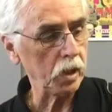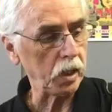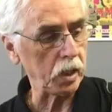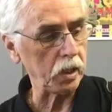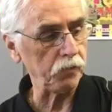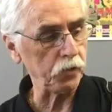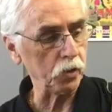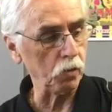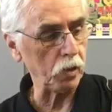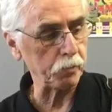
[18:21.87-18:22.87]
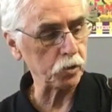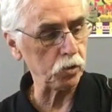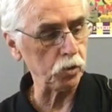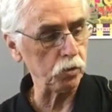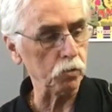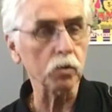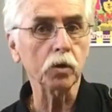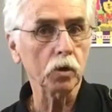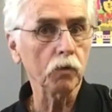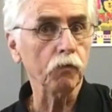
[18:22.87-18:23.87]
And if you go up to your
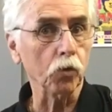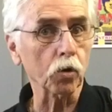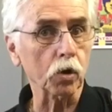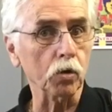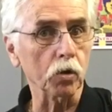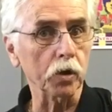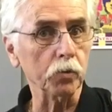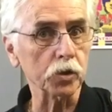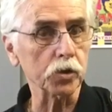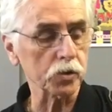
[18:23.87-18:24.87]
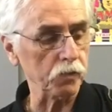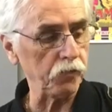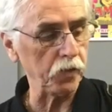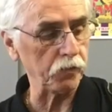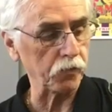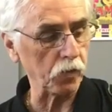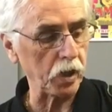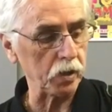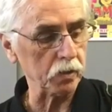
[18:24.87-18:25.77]
4 chord, which is the 5th fret,